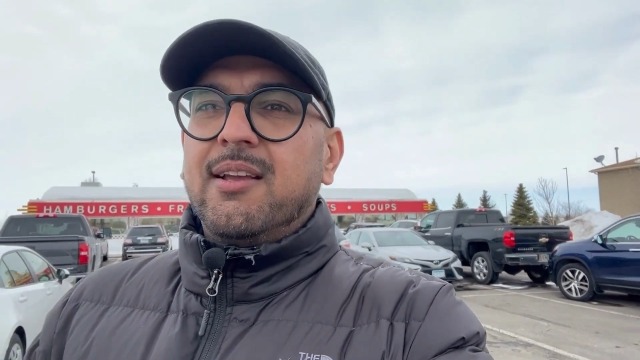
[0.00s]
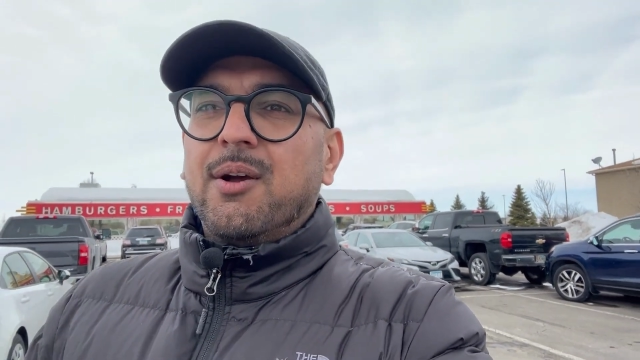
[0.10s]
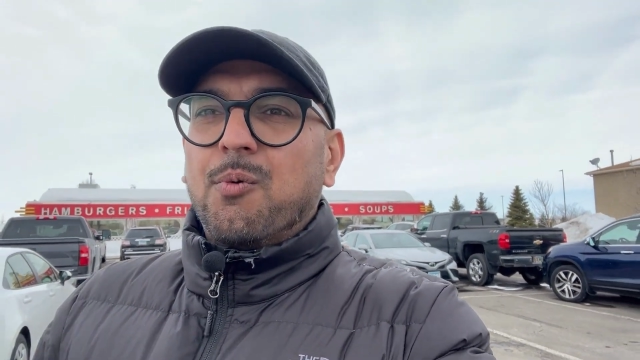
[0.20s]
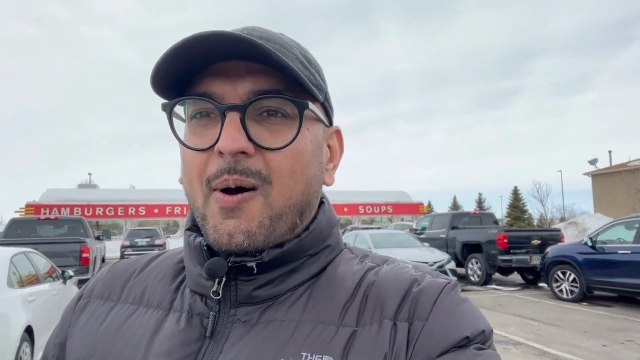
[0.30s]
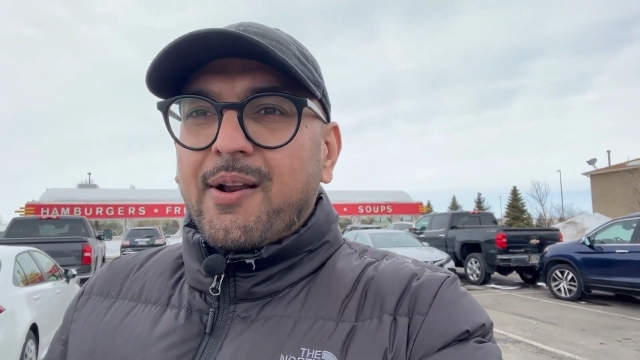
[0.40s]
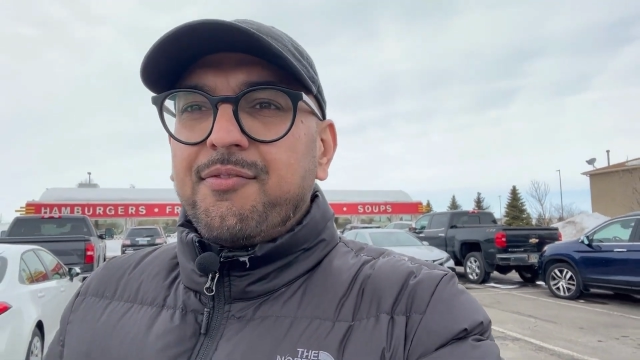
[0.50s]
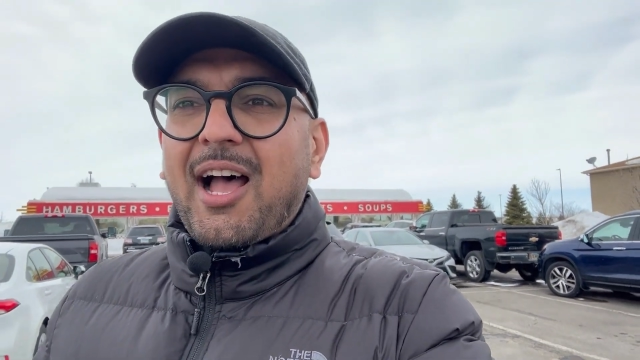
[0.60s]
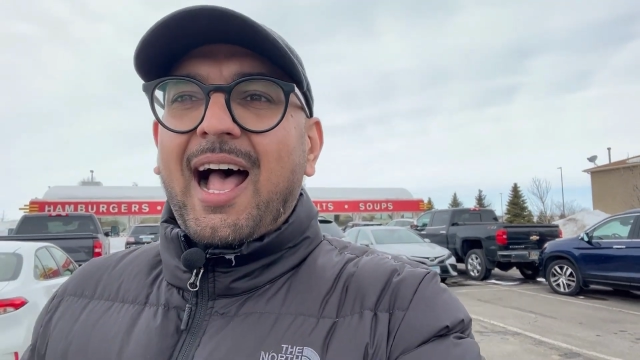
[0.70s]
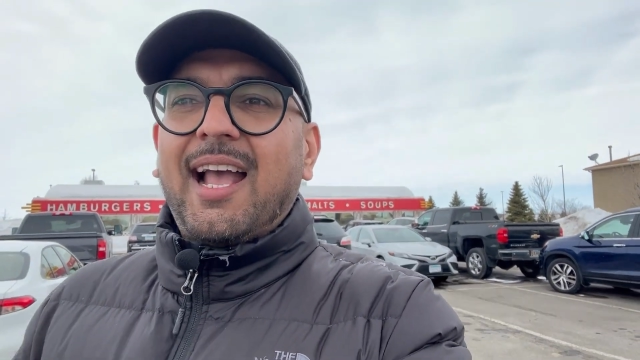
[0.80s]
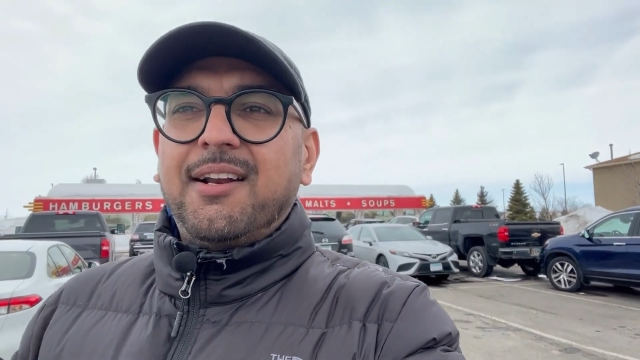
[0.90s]
One of the
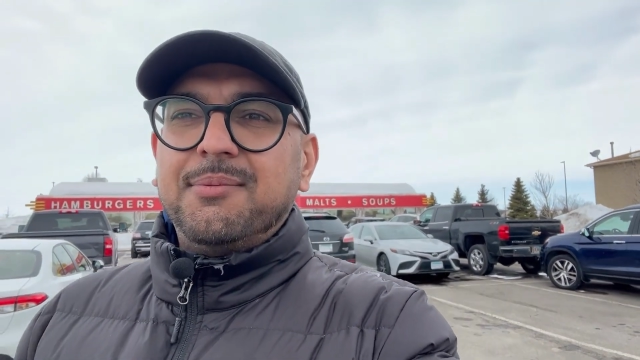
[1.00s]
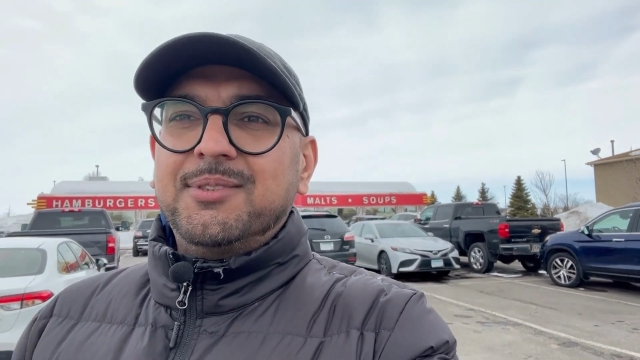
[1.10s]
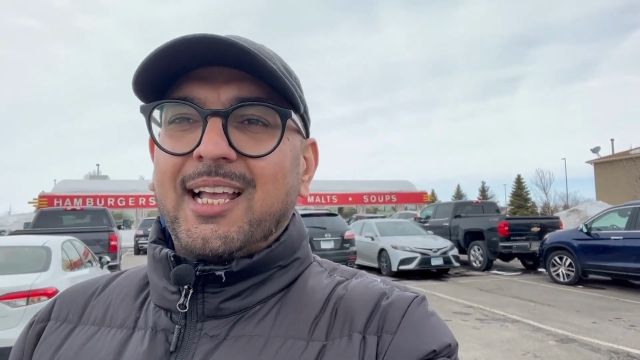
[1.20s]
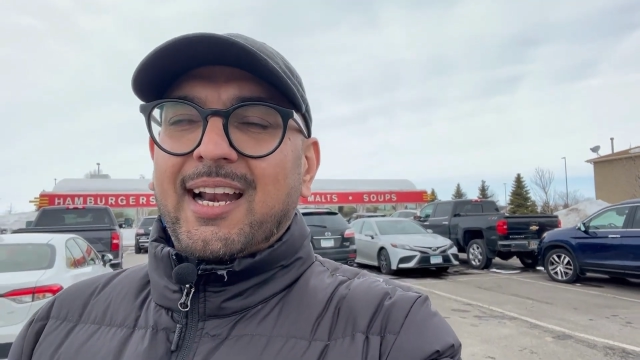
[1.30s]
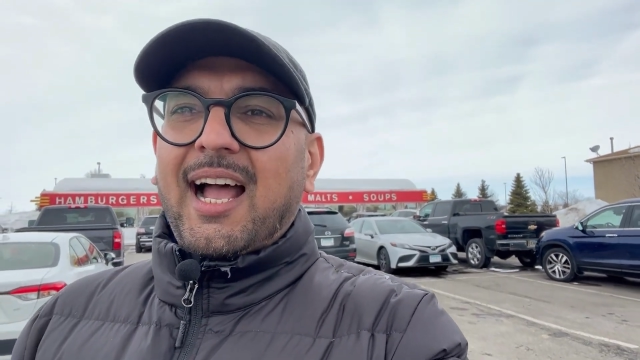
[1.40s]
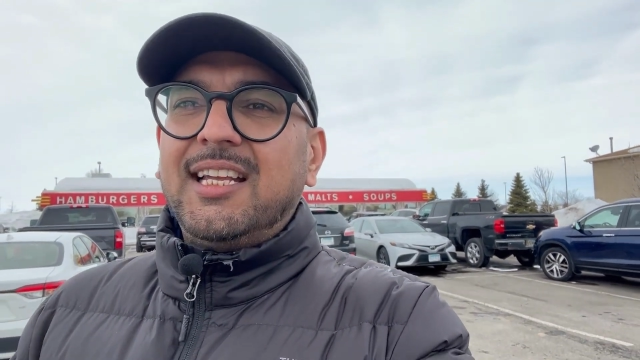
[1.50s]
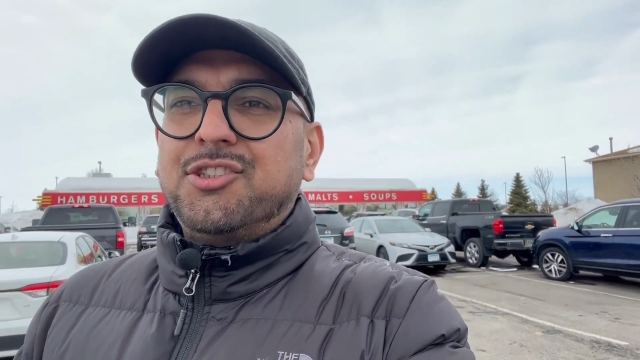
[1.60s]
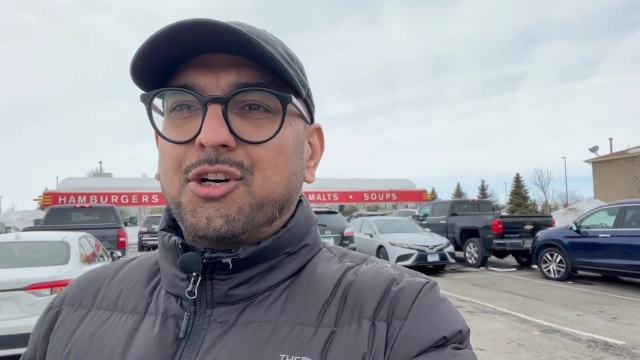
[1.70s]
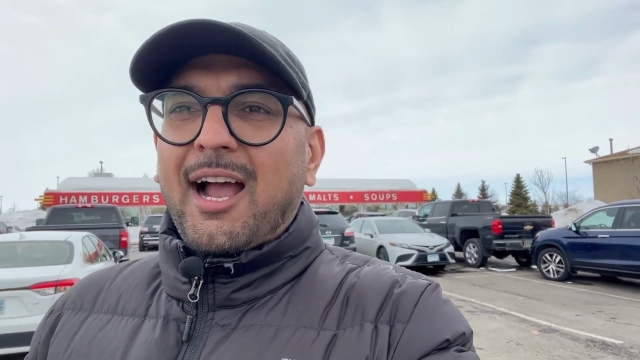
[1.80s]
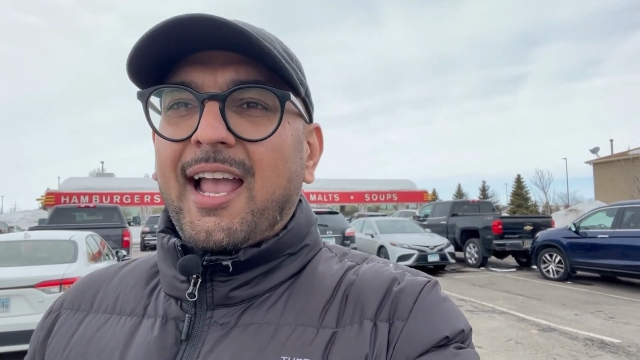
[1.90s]
items that I
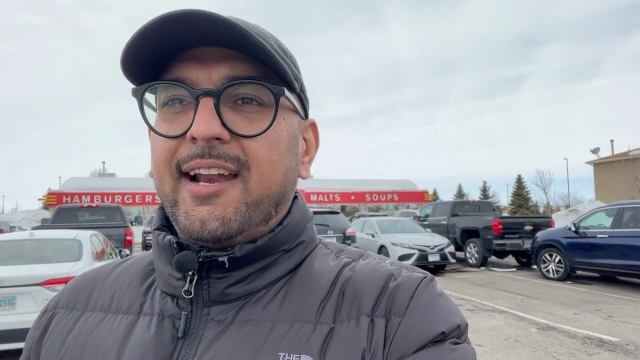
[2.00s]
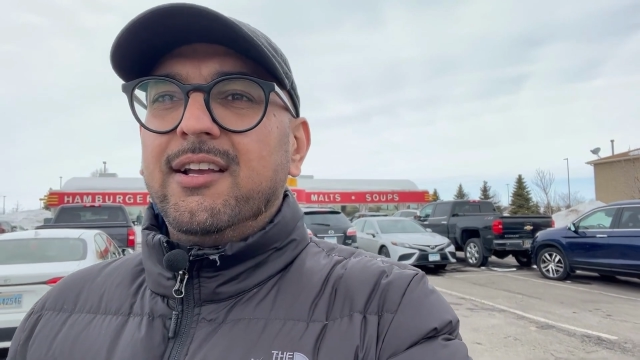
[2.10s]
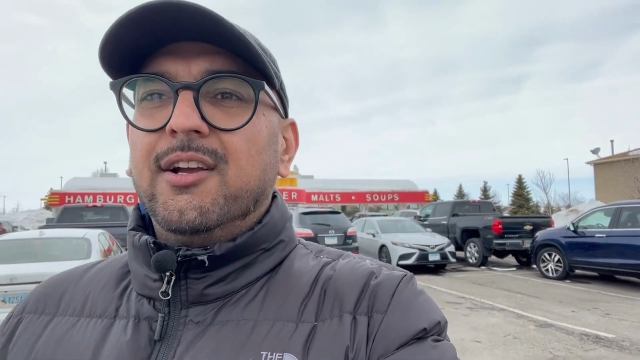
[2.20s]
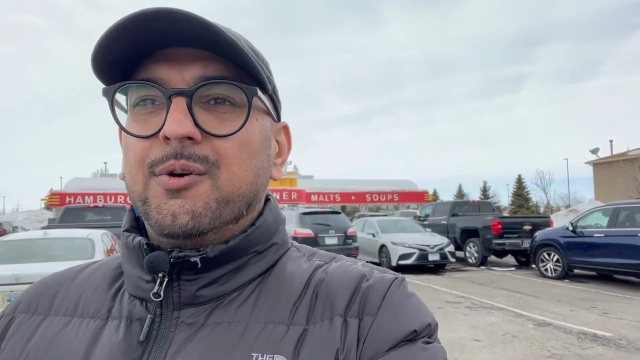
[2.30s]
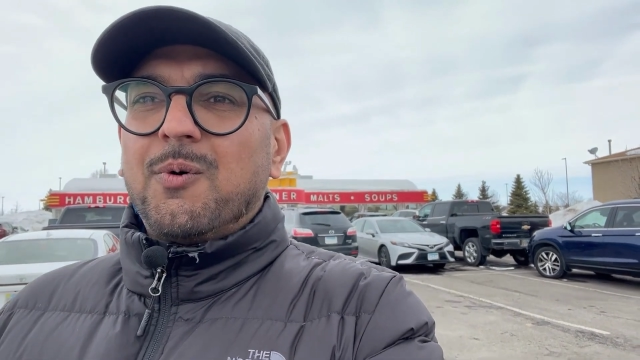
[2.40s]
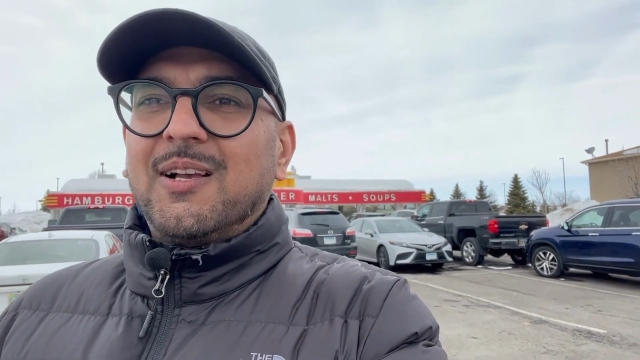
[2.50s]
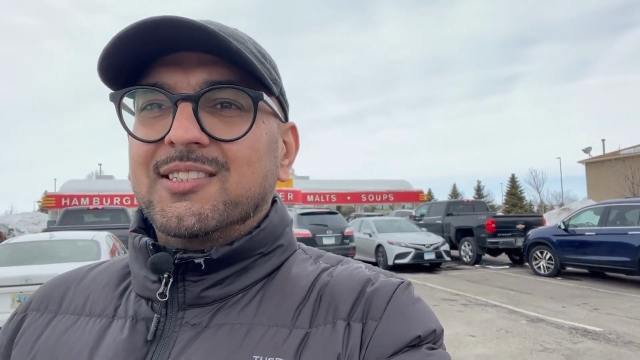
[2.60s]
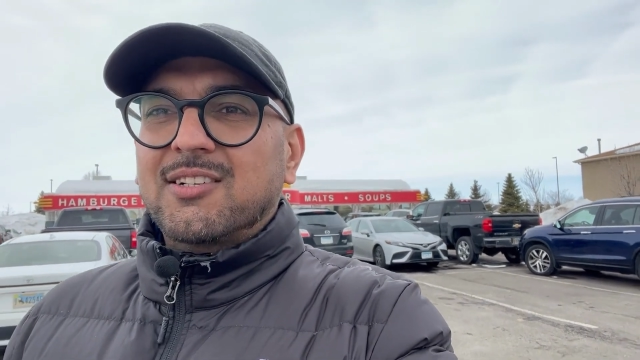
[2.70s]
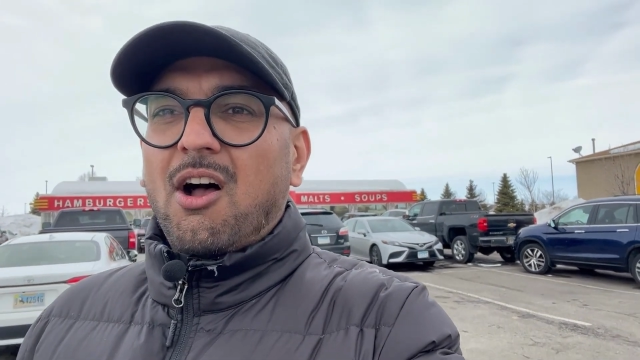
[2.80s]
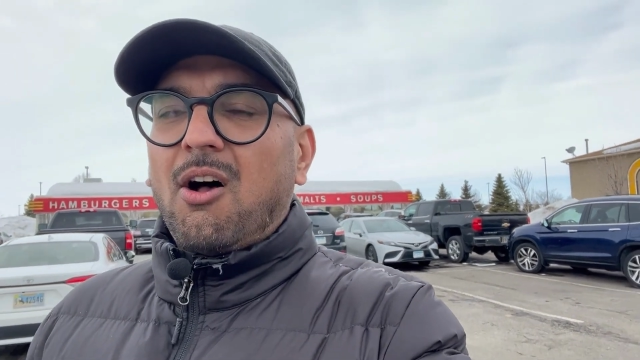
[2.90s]
tried was
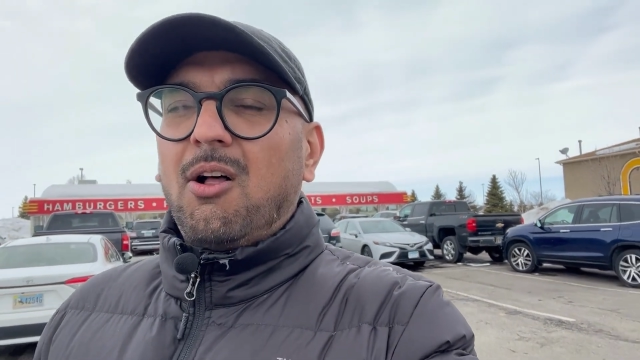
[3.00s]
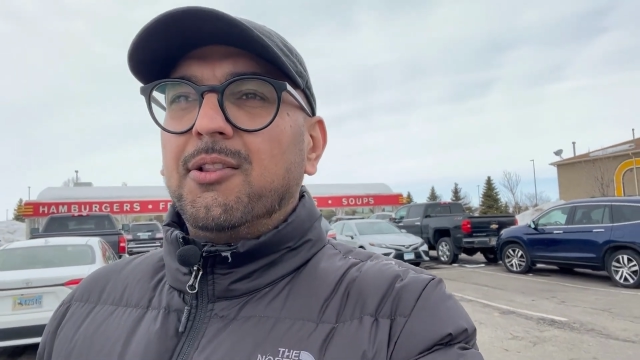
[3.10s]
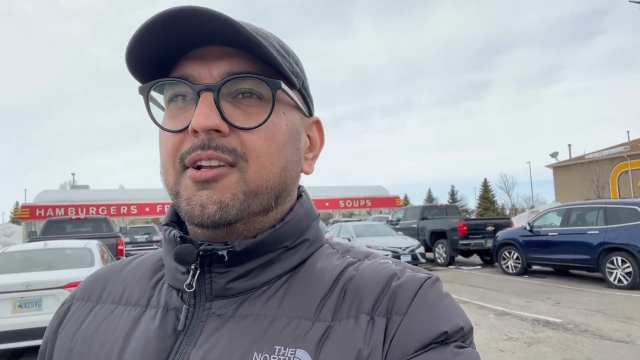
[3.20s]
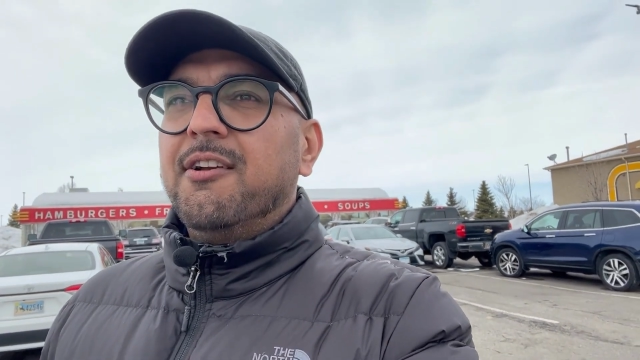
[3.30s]
called